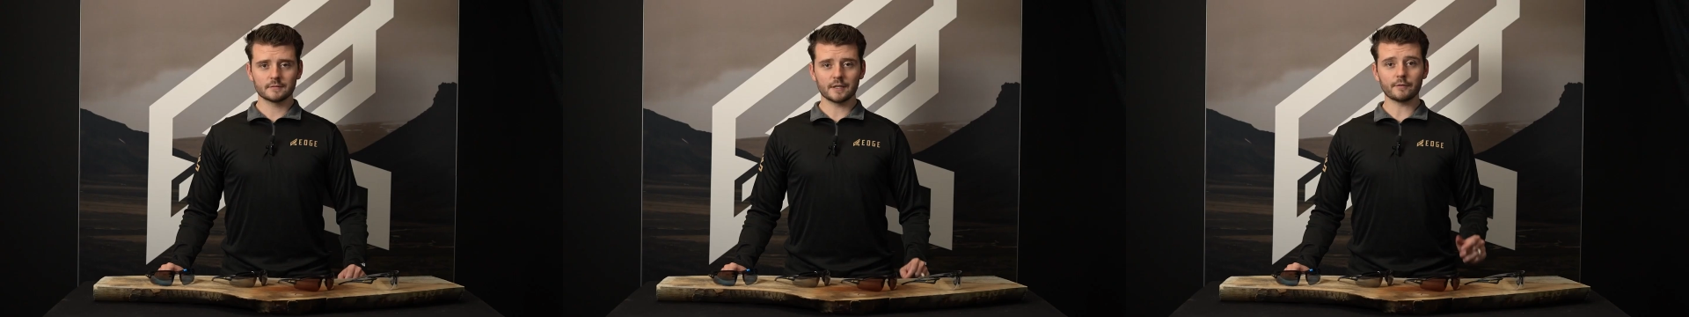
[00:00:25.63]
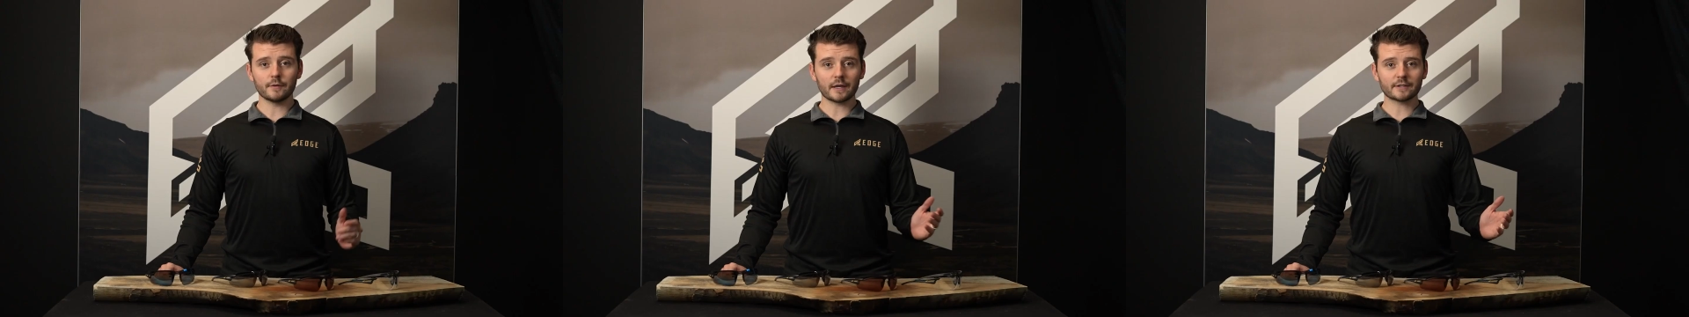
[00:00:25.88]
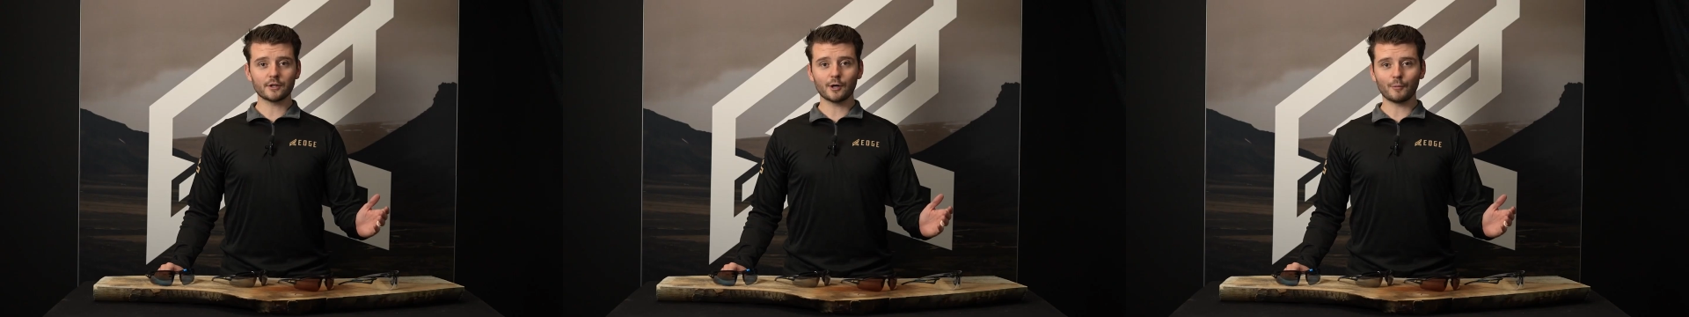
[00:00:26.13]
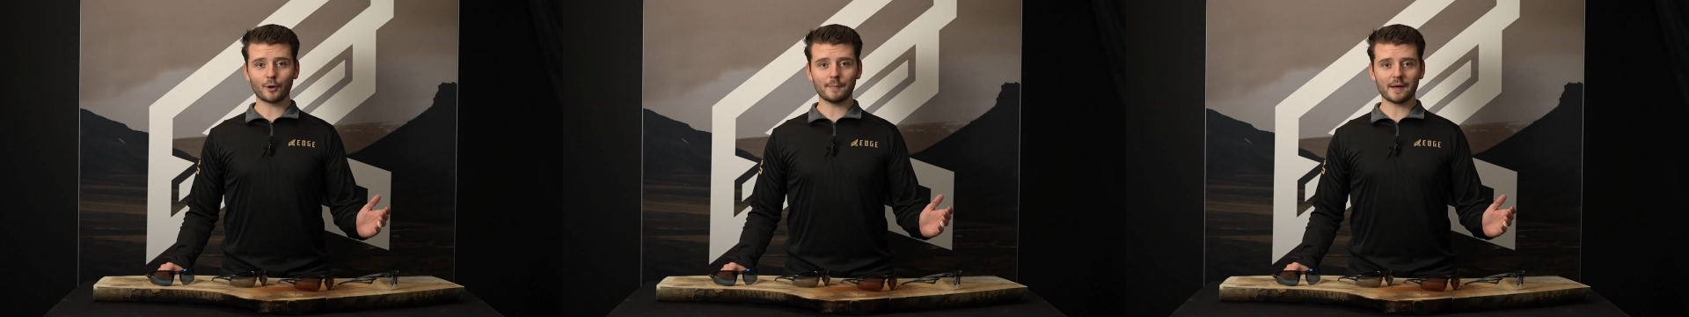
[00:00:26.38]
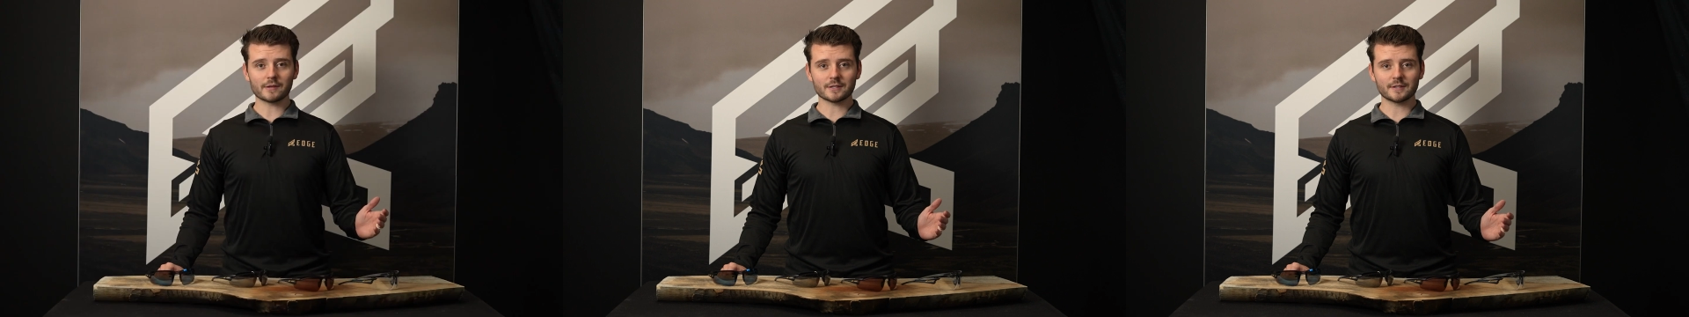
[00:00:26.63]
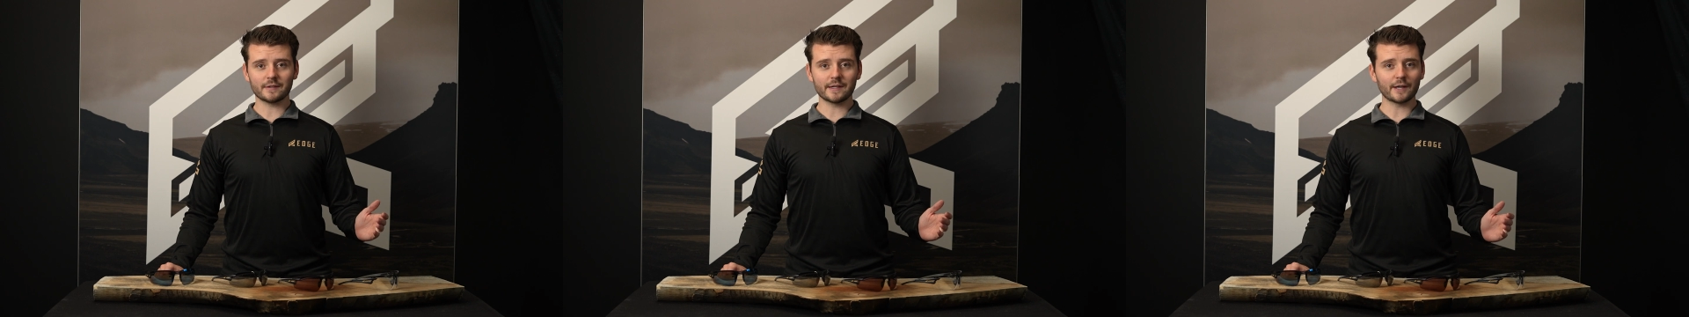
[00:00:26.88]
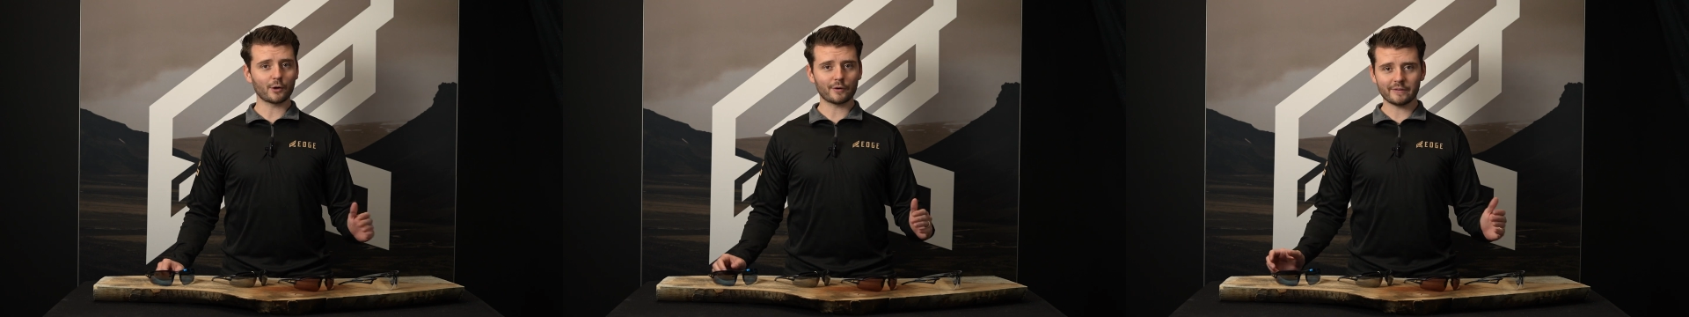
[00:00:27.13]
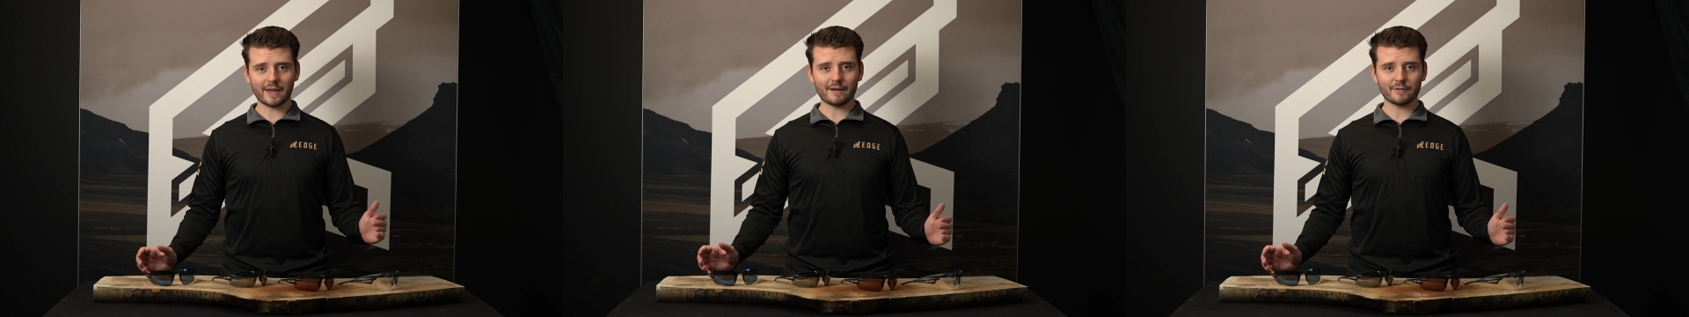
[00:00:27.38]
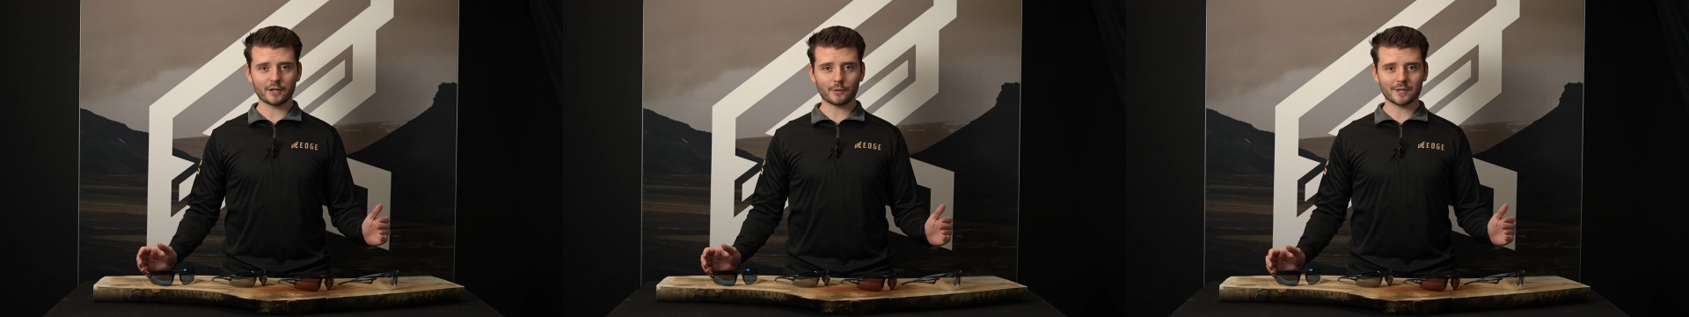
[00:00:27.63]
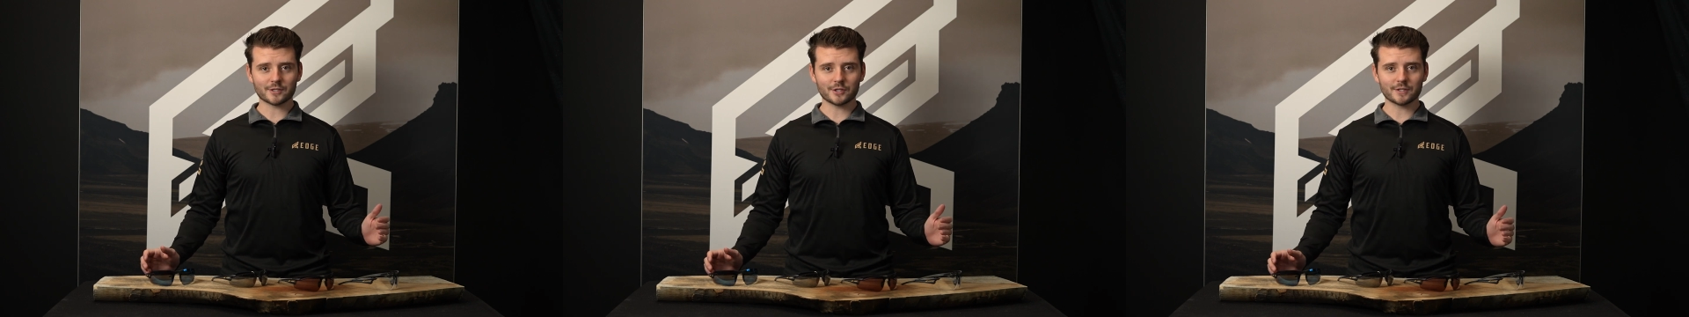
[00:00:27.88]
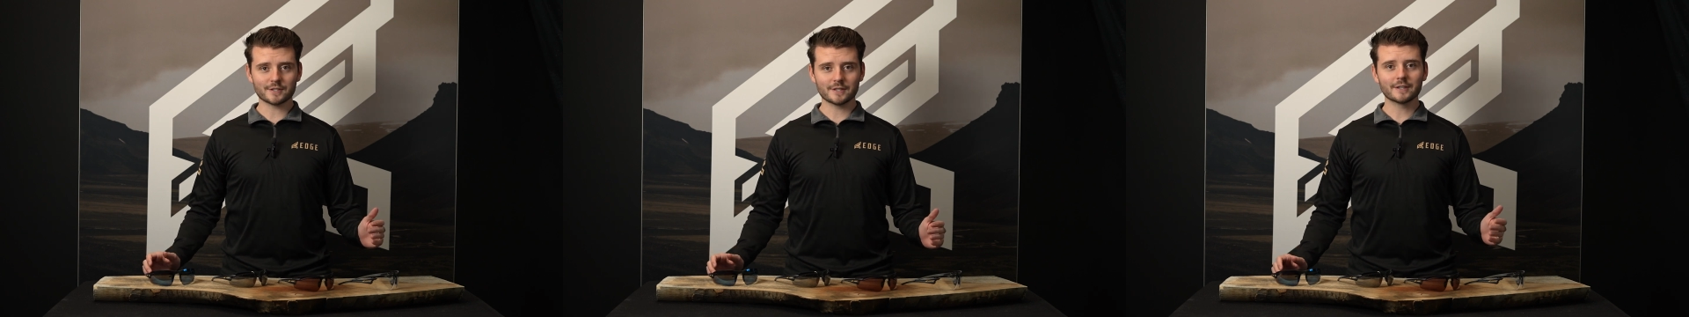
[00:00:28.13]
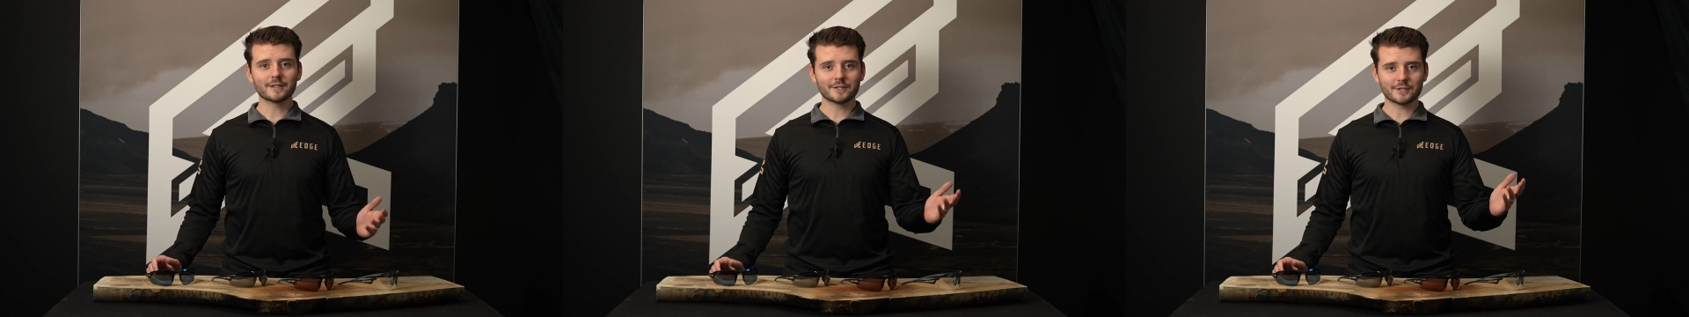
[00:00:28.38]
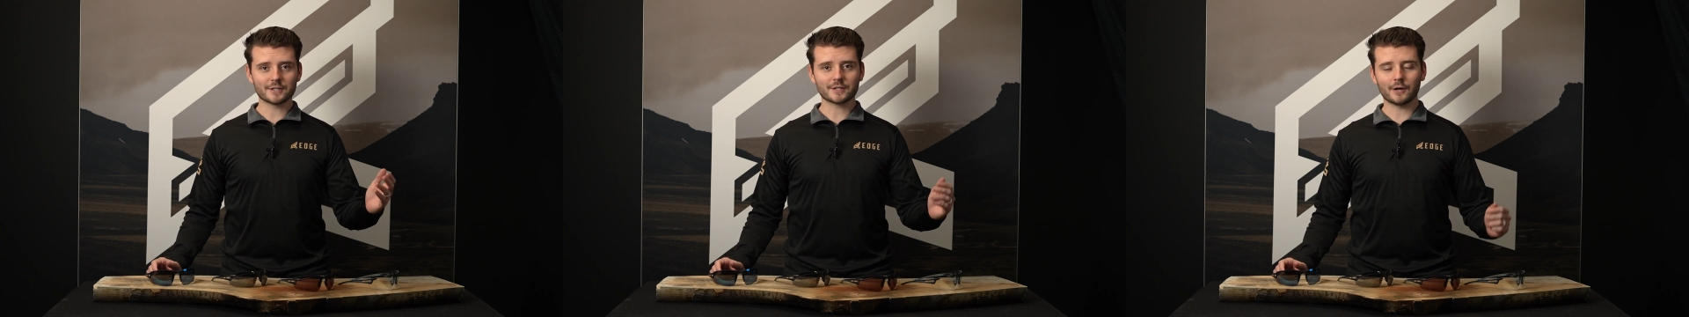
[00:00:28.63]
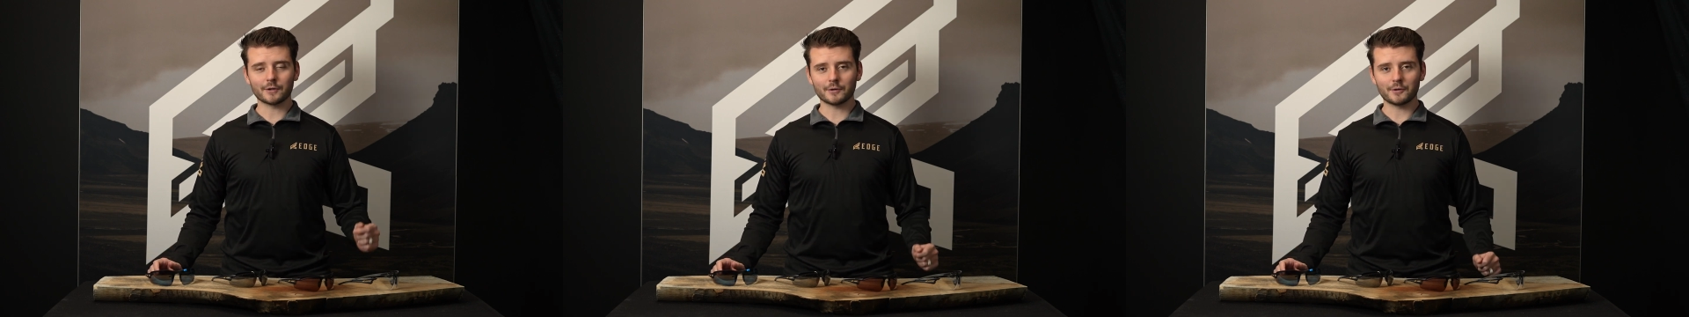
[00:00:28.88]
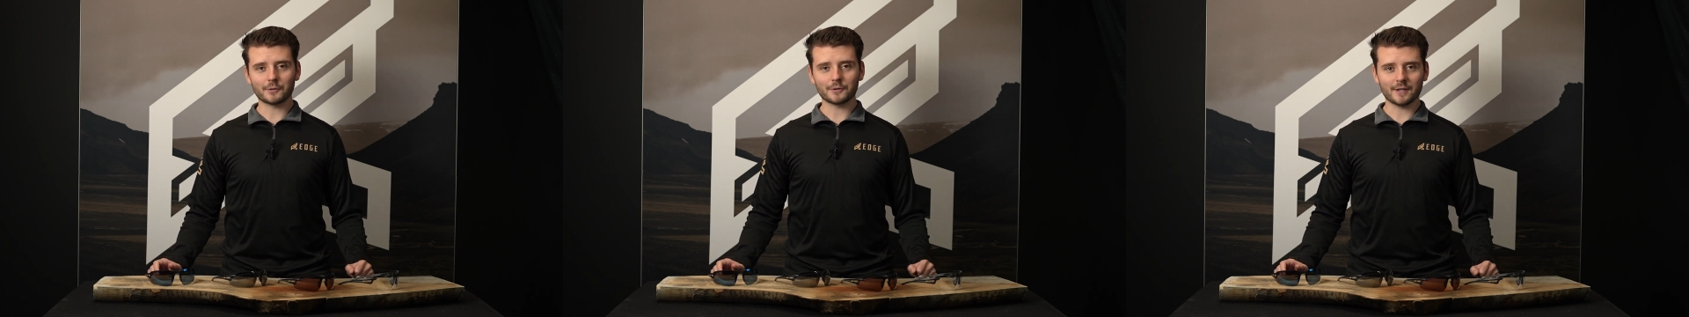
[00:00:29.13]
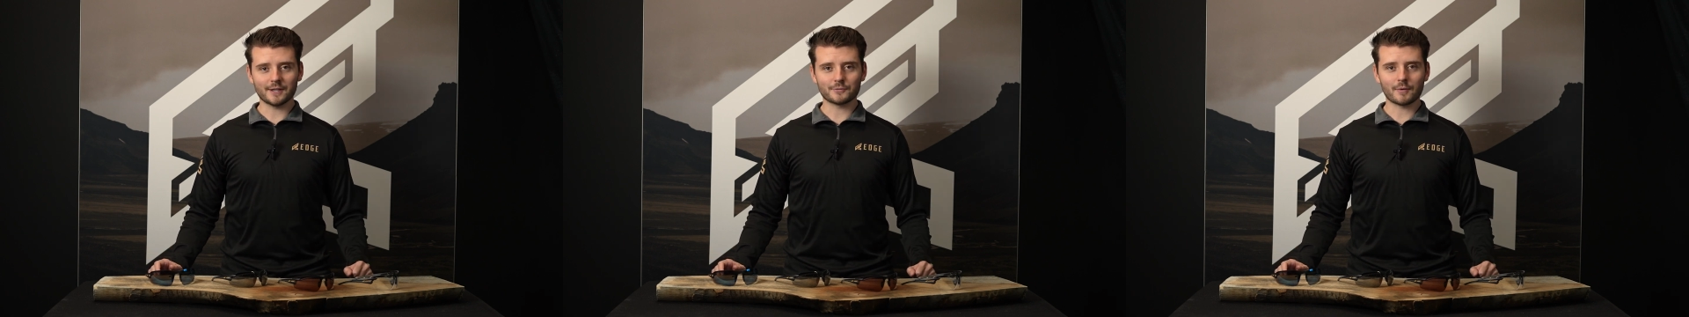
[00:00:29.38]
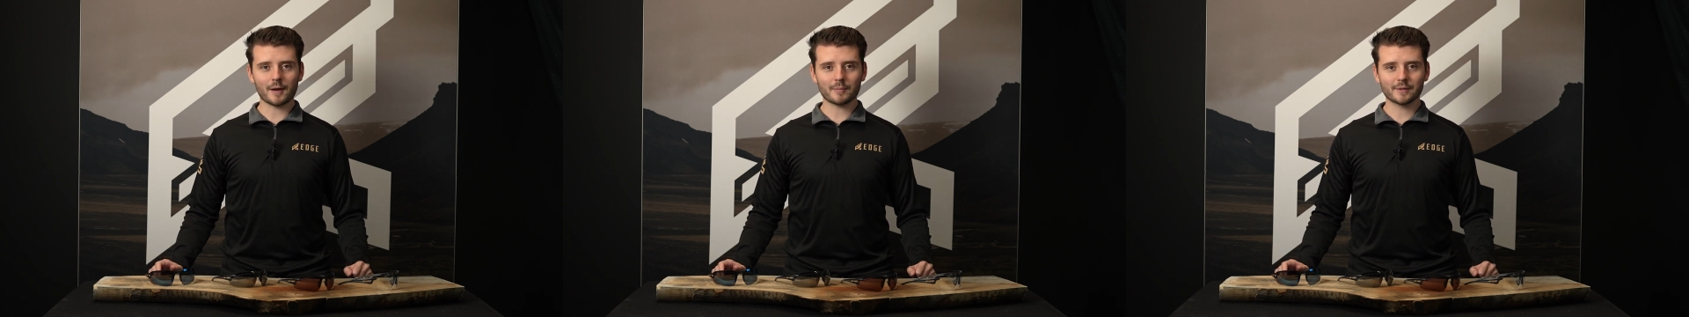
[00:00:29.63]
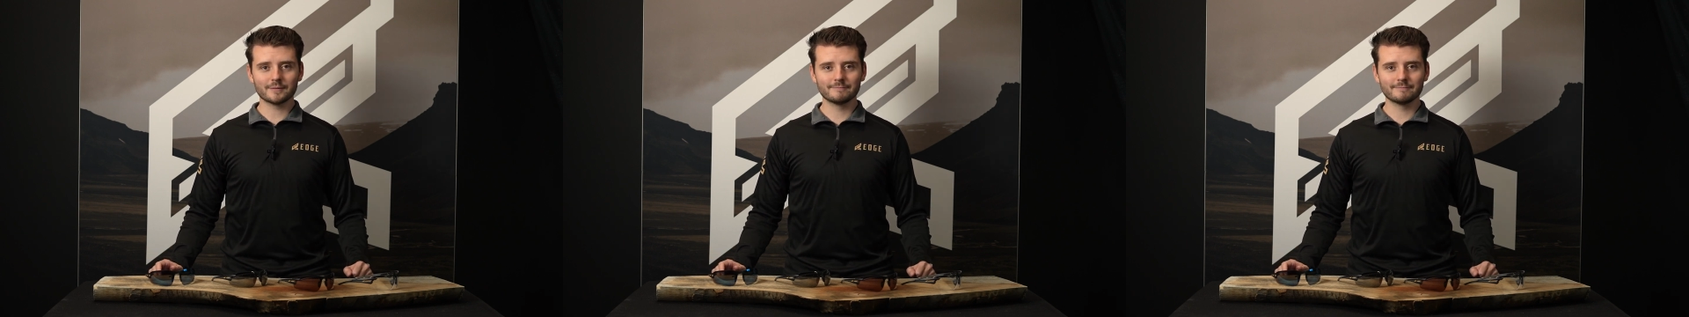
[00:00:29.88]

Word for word: If you'd like to know more about the Salita or if you have any questions, just call your local Edge rep.